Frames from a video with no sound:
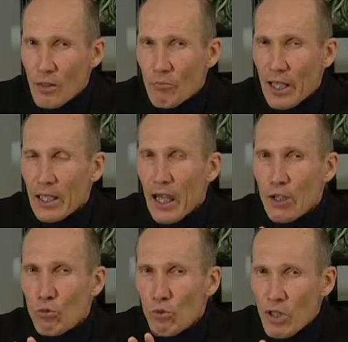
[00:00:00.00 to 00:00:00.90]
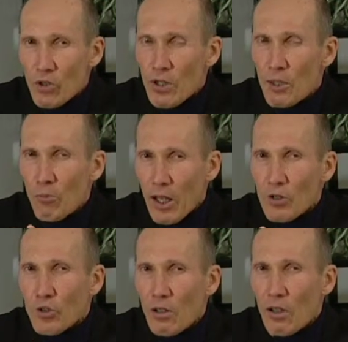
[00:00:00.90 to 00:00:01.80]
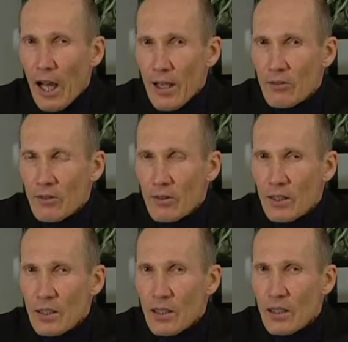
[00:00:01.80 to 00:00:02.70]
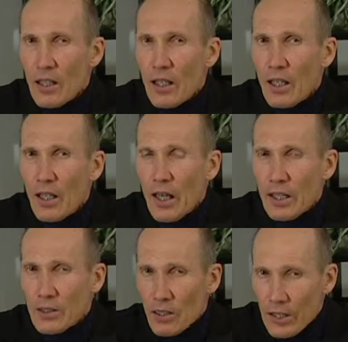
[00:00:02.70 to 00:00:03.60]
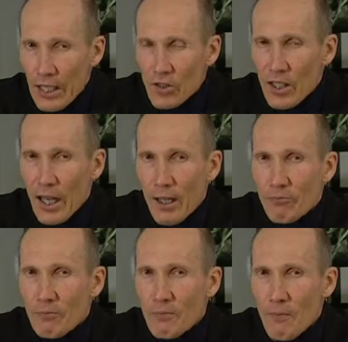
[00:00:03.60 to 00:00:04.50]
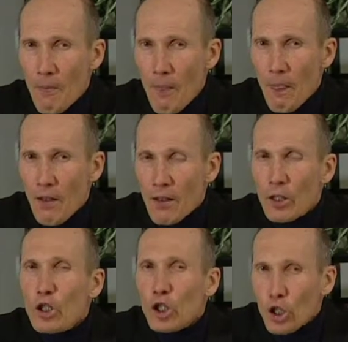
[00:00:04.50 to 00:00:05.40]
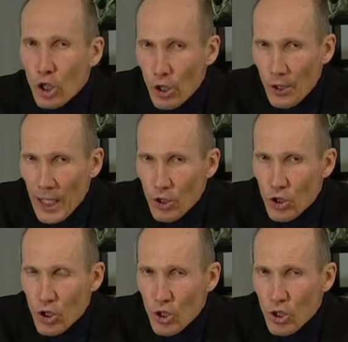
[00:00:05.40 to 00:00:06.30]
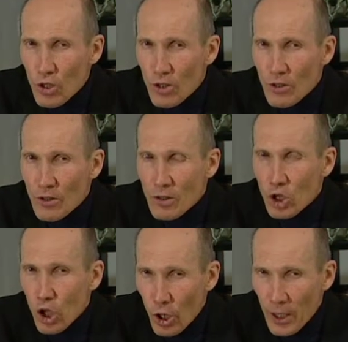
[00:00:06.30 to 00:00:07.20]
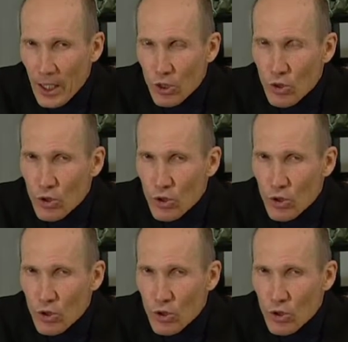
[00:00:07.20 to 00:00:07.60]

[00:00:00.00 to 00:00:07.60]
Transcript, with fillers: May God richly bless your life. Until next time, courage, courage.